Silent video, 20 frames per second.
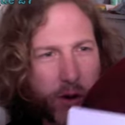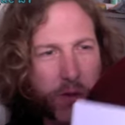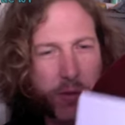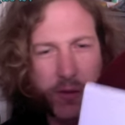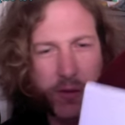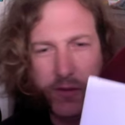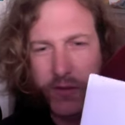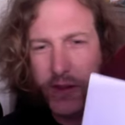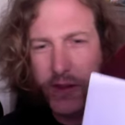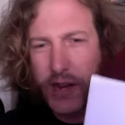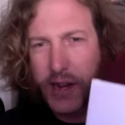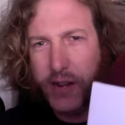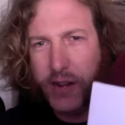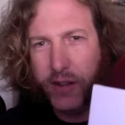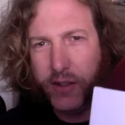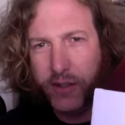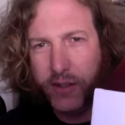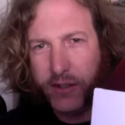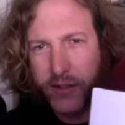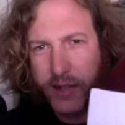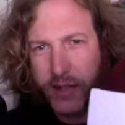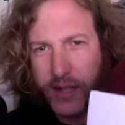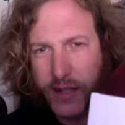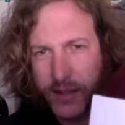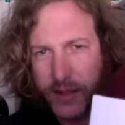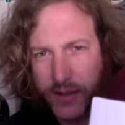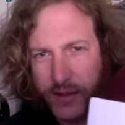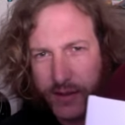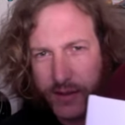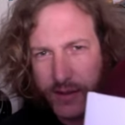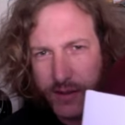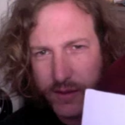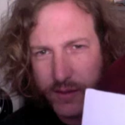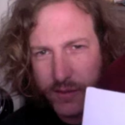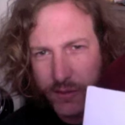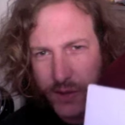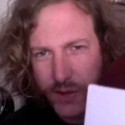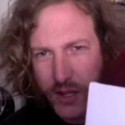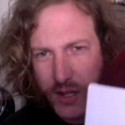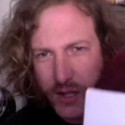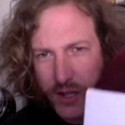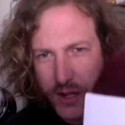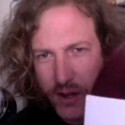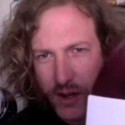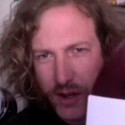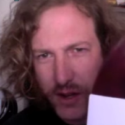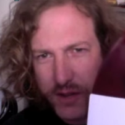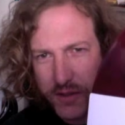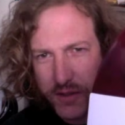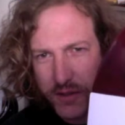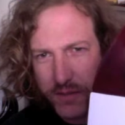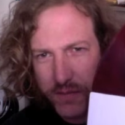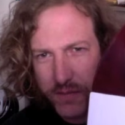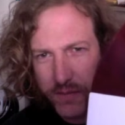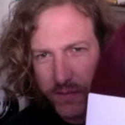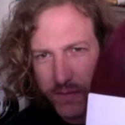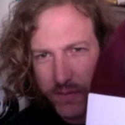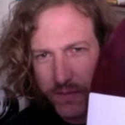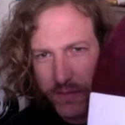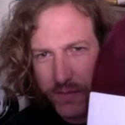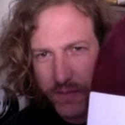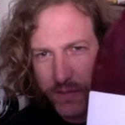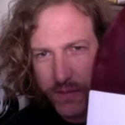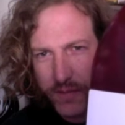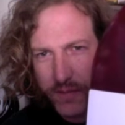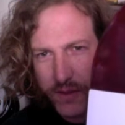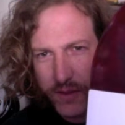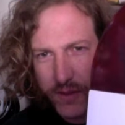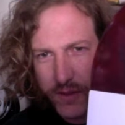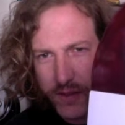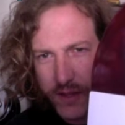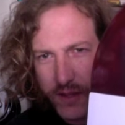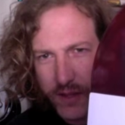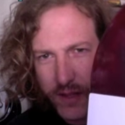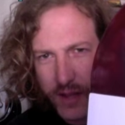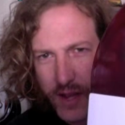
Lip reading: It's like really awesome. See the label there.